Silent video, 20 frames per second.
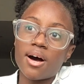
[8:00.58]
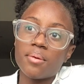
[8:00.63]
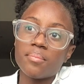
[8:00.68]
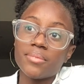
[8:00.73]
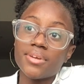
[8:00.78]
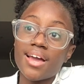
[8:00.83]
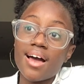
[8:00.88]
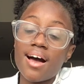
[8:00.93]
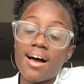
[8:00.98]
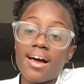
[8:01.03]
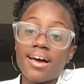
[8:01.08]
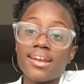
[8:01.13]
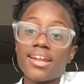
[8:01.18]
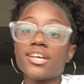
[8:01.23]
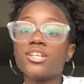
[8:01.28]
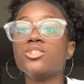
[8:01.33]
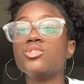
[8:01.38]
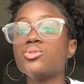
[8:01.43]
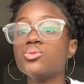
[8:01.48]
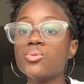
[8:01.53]
yeah, and I
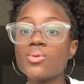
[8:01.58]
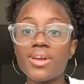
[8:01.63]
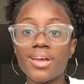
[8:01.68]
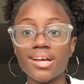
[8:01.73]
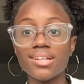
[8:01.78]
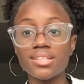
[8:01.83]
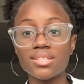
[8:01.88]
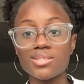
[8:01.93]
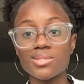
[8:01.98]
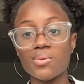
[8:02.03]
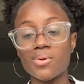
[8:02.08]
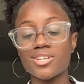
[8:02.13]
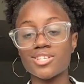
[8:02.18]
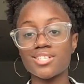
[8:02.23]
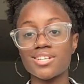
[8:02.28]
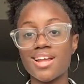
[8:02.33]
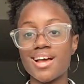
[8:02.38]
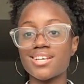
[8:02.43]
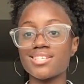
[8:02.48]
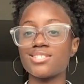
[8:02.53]
do get this
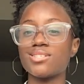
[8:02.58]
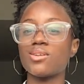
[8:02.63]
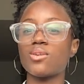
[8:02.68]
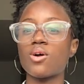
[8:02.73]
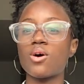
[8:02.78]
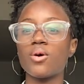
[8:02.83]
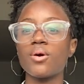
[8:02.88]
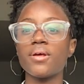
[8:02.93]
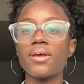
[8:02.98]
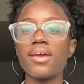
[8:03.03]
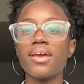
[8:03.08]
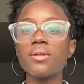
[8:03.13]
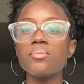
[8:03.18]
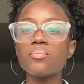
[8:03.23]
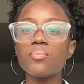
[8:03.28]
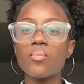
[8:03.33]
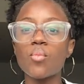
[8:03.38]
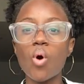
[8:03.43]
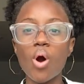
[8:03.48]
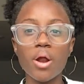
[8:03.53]
question asked a lot
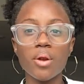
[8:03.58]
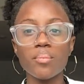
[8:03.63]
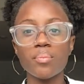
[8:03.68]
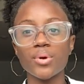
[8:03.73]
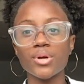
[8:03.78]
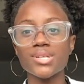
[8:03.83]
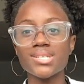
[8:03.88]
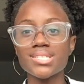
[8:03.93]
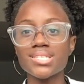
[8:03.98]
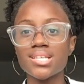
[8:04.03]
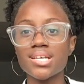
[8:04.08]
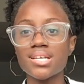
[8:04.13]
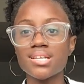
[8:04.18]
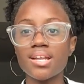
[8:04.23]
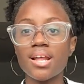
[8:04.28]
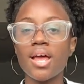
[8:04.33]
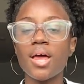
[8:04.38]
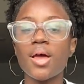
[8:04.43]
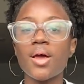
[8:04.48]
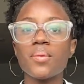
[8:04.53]
in more in
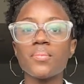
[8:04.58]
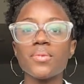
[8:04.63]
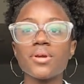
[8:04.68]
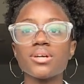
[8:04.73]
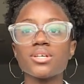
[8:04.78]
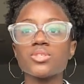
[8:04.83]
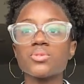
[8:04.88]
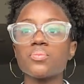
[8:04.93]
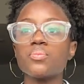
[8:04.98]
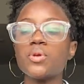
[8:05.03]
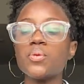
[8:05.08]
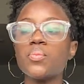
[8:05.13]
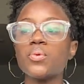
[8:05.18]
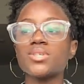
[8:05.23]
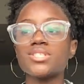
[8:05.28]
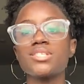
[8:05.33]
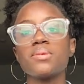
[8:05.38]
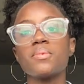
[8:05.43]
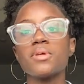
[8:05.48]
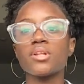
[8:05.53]
person, because when people
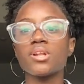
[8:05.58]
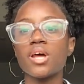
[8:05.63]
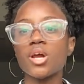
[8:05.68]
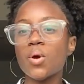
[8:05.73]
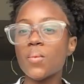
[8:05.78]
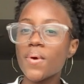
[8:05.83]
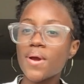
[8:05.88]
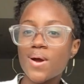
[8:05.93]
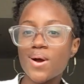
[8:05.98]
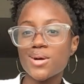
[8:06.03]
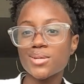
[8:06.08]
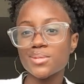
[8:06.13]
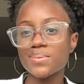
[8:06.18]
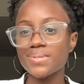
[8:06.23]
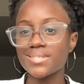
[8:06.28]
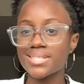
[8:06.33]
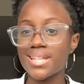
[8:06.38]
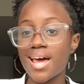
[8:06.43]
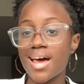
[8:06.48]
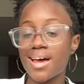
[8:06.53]
see me, they're like, oh my gosh,
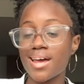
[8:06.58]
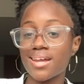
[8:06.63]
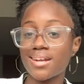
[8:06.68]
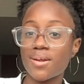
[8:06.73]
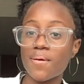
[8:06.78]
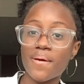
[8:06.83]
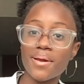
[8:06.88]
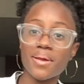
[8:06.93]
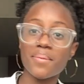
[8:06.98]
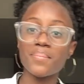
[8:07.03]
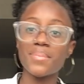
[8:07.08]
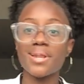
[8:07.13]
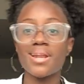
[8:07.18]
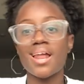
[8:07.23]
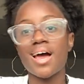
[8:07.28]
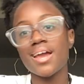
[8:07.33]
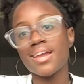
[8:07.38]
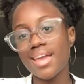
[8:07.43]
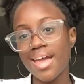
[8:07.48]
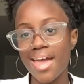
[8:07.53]
what's that? And now I can be
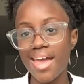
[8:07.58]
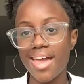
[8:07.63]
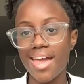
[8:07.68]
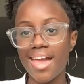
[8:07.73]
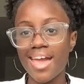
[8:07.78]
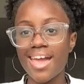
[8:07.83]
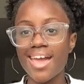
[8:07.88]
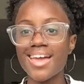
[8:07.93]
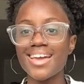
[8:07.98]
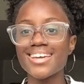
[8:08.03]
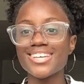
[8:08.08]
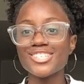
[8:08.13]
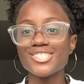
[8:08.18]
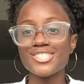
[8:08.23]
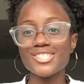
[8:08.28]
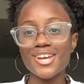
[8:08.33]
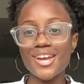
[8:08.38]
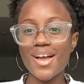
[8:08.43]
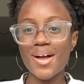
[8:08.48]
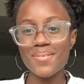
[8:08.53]
like, hey,
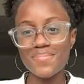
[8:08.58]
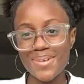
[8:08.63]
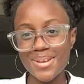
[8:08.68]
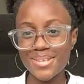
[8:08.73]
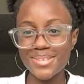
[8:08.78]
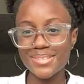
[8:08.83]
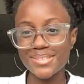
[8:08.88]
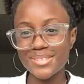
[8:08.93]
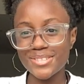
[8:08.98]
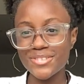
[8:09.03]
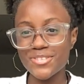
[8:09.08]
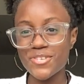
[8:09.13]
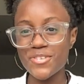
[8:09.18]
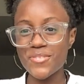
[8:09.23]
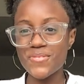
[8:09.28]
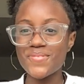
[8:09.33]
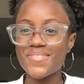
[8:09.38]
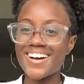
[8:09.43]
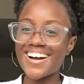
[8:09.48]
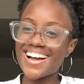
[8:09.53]
check out my
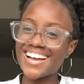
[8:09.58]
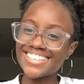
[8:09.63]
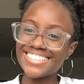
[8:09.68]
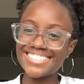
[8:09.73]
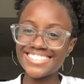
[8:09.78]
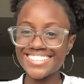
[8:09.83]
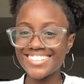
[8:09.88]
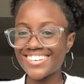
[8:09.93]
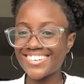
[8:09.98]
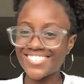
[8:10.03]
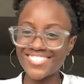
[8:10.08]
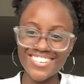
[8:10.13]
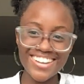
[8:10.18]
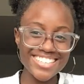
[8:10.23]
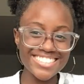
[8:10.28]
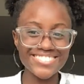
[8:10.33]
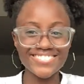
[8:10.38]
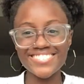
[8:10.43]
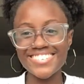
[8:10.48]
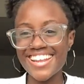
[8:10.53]
YouTube, I did a whole
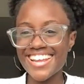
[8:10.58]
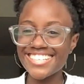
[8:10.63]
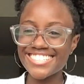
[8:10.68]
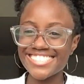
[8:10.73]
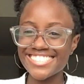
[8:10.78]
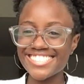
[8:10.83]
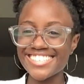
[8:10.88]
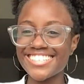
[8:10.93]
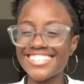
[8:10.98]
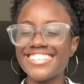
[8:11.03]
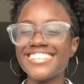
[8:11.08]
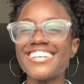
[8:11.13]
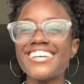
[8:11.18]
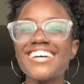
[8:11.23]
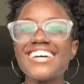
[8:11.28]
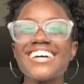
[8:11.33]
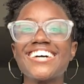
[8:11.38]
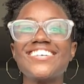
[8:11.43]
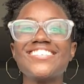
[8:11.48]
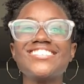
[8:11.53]
explanation.
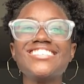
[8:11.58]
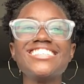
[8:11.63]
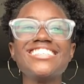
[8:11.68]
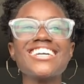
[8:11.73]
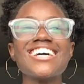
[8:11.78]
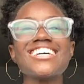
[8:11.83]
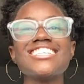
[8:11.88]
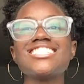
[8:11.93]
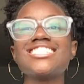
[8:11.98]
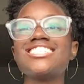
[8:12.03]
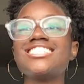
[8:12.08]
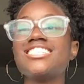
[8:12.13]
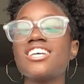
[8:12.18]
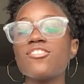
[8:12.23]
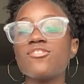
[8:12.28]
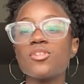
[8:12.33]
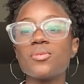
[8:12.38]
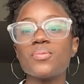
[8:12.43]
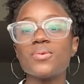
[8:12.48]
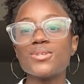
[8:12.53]
But yes, it's
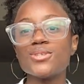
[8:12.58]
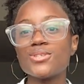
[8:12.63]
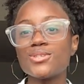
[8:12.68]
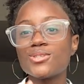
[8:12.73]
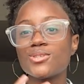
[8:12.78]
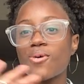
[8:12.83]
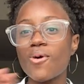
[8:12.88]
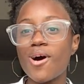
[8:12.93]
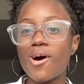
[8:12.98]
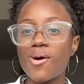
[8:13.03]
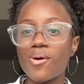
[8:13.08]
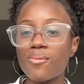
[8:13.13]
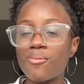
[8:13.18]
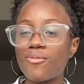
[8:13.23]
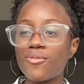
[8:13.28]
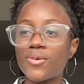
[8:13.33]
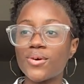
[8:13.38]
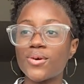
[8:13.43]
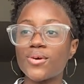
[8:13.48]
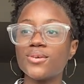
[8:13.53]
definitely been so
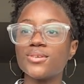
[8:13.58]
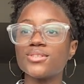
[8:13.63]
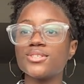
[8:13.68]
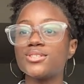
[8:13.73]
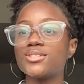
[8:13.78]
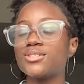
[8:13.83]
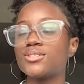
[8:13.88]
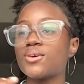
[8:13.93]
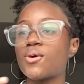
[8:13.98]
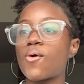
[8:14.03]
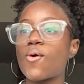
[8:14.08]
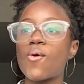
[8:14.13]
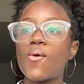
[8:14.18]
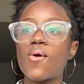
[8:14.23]
helpful, so